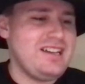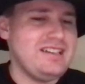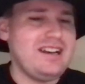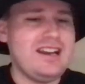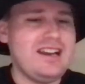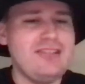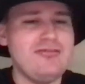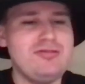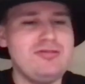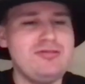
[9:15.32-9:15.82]

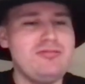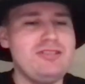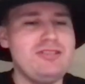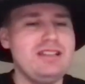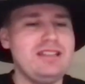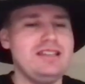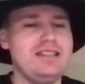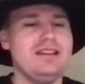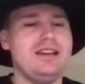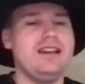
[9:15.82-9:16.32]
I would
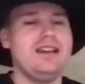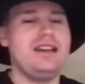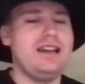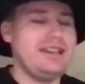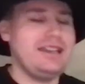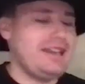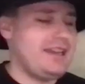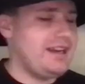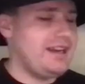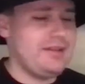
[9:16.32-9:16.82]
really,
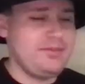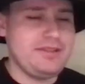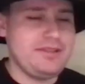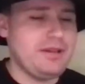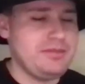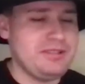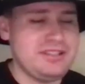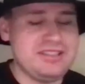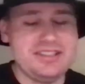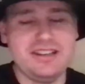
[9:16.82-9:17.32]
again,
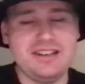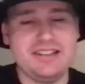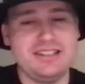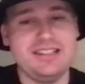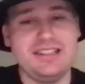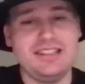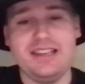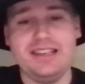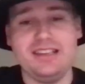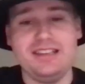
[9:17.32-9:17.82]
I'm just going to
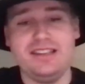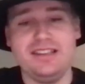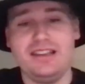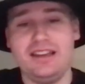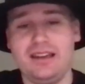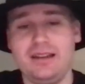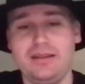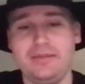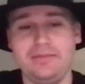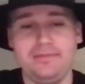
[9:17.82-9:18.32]
say
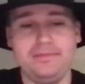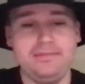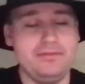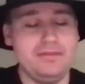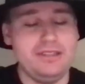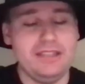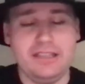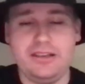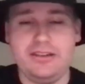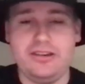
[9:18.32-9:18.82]

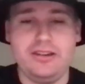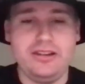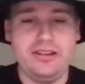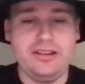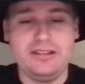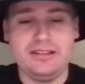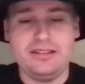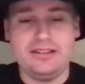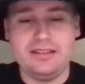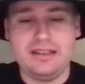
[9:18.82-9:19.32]
Lee
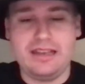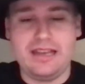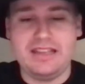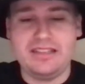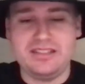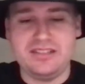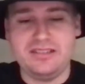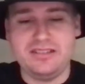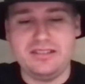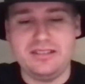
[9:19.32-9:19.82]
Kernaghan
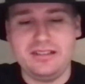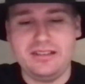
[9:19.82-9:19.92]
as a